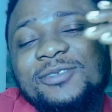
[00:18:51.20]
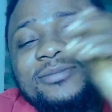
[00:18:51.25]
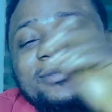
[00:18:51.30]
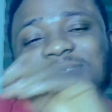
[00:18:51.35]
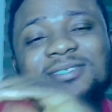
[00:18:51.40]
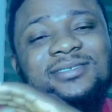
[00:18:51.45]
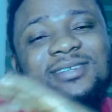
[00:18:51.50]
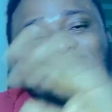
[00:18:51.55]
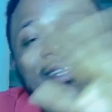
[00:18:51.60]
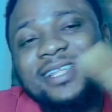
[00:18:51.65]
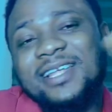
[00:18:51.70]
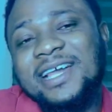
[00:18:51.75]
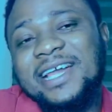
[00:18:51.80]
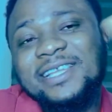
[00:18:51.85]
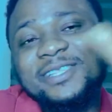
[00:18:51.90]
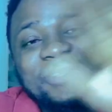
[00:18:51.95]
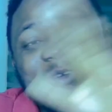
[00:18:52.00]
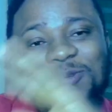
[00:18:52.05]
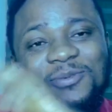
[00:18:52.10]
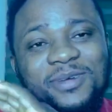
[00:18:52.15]
children that I
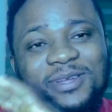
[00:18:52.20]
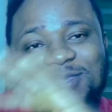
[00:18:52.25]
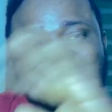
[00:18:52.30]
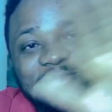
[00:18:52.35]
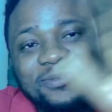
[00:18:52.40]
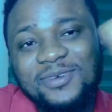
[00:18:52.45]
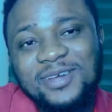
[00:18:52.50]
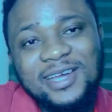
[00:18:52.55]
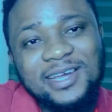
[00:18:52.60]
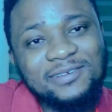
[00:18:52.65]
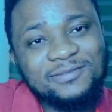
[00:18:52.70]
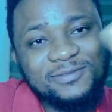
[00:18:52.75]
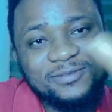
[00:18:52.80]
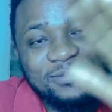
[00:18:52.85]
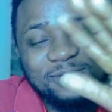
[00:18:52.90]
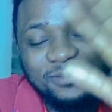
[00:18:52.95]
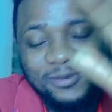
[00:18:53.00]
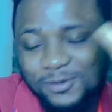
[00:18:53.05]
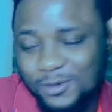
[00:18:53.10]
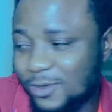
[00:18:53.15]
don't want to have.
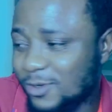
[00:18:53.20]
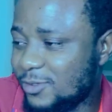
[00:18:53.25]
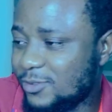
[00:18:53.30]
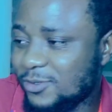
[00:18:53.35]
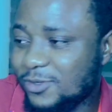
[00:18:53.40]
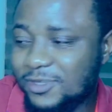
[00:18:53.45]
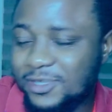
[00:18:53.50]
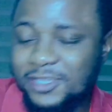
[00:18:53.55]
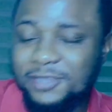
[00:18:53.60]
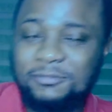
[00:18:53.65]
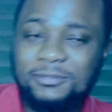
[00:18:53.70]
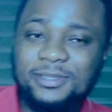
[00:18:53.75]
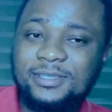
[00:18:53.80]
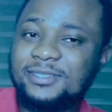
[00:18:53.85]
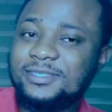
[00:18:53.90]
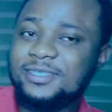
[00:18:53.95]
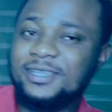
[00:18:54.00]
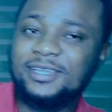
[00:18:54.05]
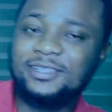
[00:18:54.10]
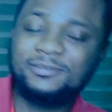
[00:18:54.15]
Oh God, don't give me
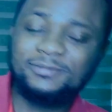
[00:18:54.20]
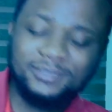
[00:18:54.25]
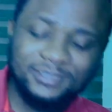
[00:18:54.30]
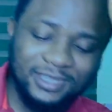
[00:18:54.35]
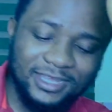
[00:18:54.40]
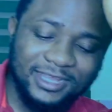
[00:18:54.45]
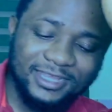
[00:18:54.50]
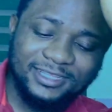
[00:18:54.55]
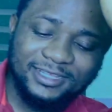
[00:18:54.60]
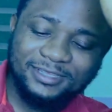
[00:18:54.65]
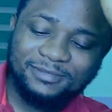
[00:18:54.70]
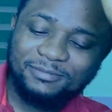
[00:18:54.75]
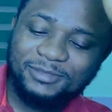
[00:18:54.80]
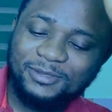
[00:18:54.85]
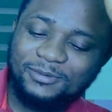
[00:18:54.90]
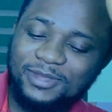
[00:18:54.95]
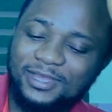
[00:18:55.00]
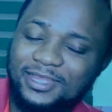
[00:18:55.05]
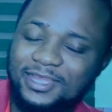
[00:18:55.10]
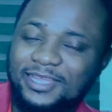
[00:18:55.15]
this kind of child. And
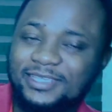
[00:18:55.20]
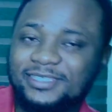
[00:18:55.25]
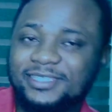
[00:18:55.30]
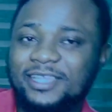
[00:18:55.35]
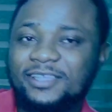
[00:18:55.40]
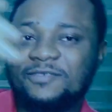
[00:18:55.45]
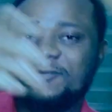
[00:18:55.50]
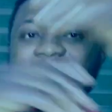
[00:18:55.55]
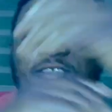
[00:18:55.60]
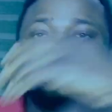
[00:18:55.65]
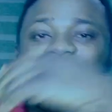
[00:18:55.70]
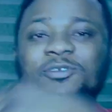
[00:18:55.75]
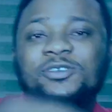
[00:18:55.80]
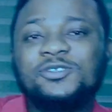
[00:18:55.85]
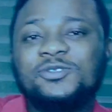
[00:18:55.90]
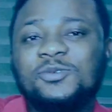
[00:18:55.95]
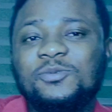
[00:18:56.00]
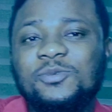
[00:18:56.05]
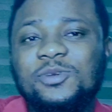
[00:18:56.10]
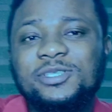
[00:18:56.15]
meanwhile, guys, thank you very much
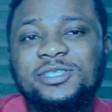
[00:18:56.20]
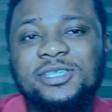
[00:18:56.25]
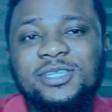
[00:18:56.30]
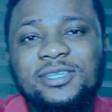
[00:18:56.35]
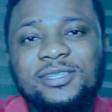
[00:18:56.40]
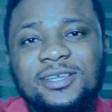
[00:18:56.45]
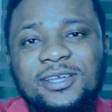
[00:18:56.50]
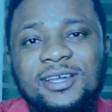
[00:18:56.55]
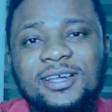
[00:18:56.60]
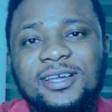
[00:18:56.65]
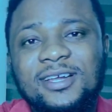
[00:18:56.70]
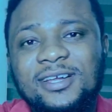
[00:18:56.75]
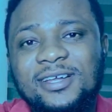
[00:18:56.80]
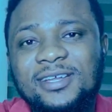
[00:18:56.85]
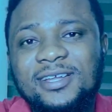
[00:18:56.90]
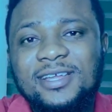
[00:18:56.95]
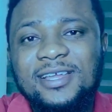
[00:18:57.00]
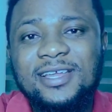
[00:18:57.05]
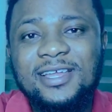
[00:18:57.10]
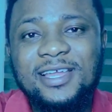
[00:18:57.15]
for watching.
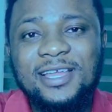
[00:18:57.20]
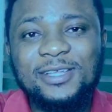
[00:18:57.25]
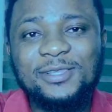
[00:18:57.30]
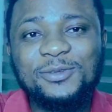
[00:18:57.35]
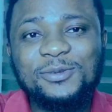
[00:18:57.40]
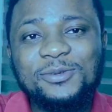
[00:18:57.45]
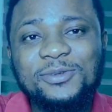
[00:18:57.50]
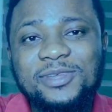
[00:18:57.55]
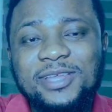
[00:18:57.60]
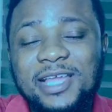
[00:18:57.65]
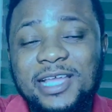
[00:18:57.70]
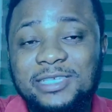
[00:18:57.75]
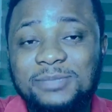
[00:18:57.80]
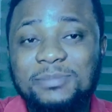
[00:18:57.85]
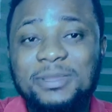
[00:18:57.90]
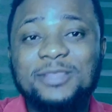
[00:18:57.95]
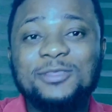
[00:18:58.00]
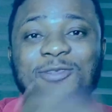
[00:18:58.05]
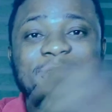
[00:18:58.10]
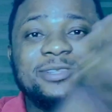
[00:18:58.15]
I know you guys
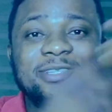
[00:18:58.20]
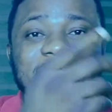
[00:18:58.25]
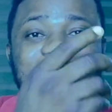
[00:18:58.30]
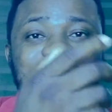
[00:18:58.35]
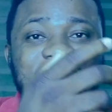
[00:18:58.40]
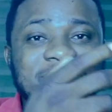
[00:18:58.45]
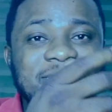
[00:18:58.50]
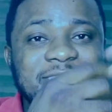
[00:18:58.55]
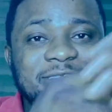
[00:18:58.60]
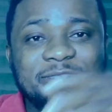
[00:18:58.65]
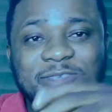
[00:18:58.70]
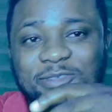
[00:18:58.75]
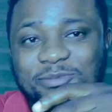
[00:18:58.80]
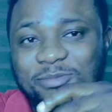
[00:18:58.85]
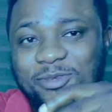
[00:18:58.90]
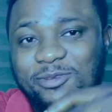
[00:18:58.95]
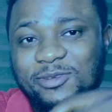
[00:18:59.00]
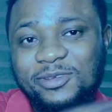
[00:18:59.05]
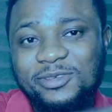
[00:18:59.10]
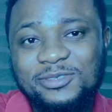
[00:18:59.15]
might not enjoy this video
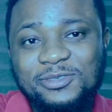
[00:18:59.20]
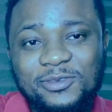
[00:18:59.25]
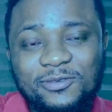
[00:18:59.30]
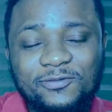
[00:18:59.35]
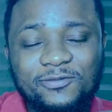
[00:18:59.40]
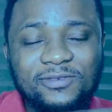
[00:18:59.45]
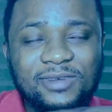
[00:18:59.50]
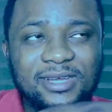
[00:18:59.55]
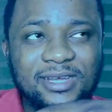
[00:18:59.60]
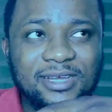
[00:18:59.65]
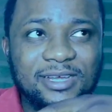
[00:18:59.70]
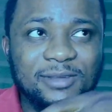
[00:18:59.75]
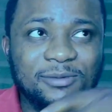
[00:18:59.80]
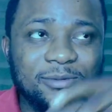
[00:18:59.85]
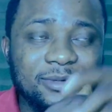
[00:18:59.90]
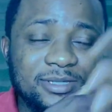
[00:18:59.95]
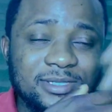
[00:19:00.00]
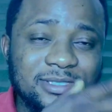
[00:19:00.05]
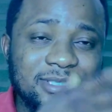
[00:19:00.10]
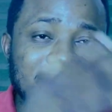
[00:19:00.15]
because of
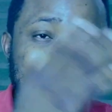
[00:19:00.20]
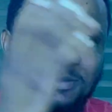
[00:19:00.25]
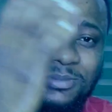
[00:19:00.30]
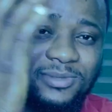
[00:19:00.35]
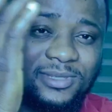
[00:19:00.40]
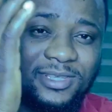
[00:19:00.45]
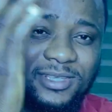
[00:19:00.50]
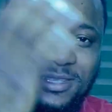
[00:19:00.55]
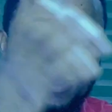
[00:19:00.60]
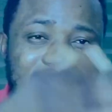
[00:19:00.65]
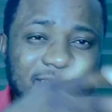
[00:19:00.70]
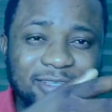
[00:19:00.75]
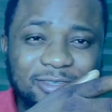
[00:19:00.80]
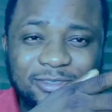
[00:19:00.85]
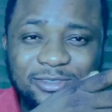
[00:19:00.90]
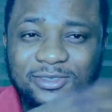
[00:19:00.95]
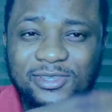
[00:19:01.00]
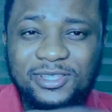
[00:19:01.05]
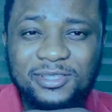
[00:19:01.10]
what is happening. I just talked